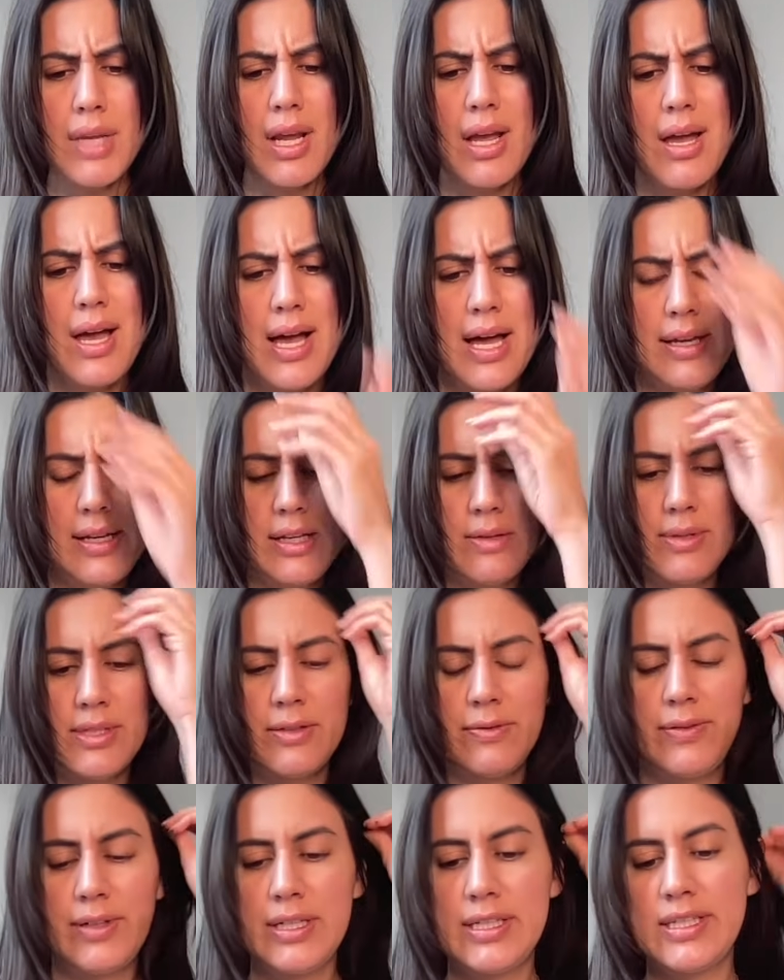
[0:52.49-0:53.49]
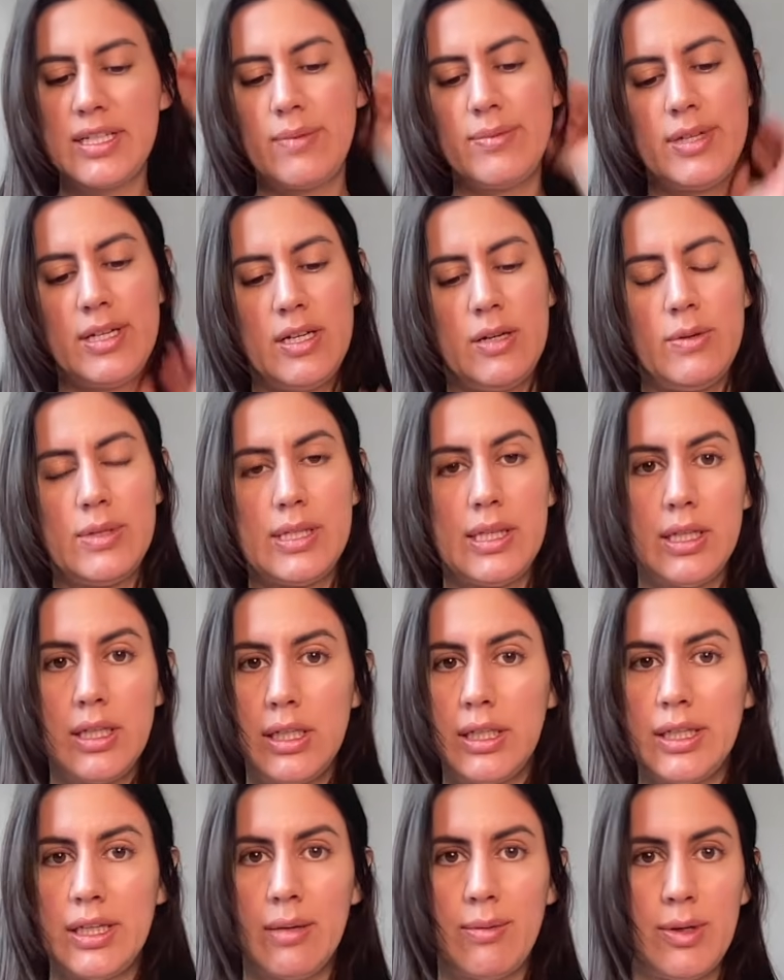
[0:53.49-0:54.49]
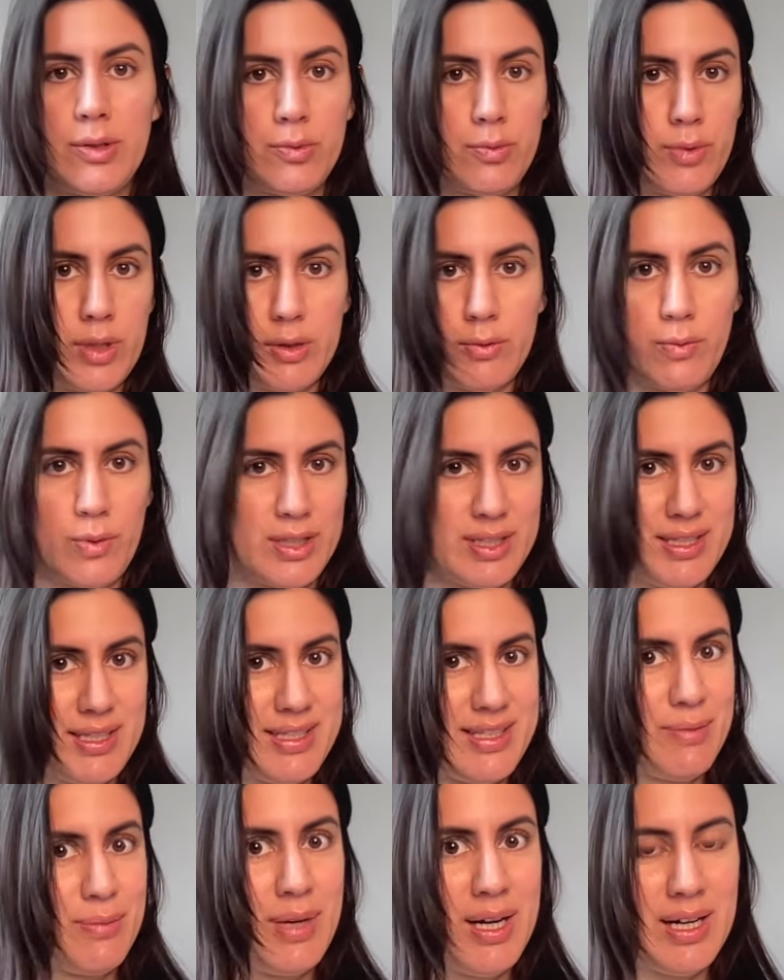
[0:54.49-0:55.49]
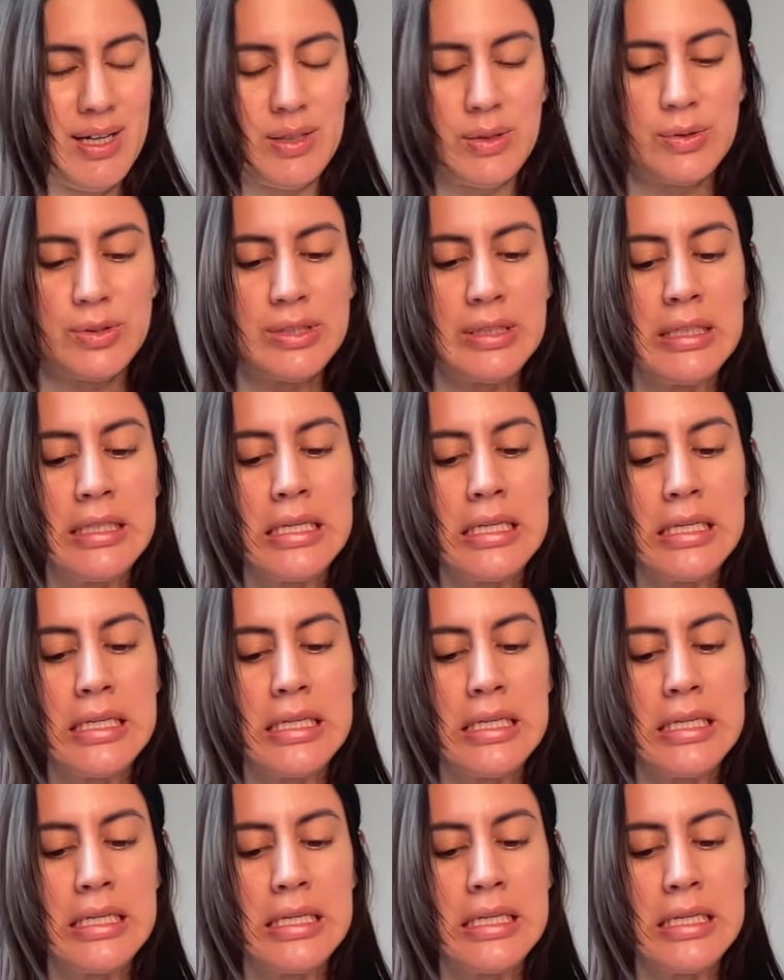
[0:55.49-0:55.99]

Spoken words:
And it was the first time that I was learning about what was this about.